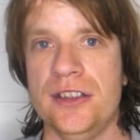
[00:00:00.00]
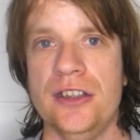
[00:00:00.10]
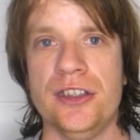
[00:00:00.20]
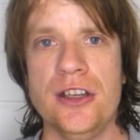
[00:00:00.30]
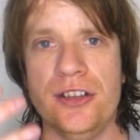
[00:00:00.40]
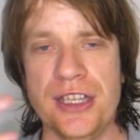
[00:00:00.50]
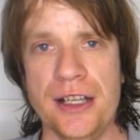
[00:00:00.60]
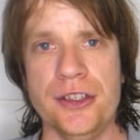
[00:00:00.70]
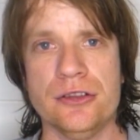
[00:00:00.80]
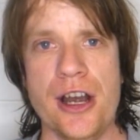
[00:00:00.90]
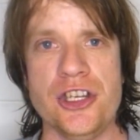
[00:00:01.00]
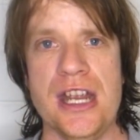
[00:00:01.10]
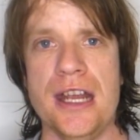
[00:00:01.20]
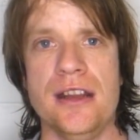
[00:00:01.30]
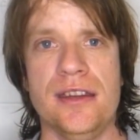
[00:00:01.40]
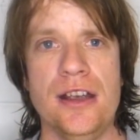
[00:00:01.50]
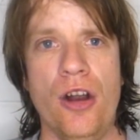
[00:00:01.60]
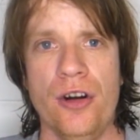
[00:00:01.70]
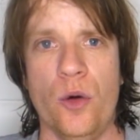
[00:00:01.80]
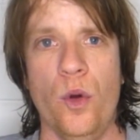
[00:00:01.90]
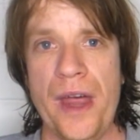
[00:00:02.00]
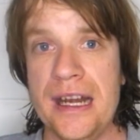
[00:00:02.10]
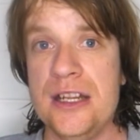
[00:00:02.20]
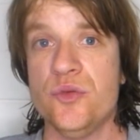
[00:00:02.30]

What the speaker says: And so you start to scratch your head and think, all right, well, that is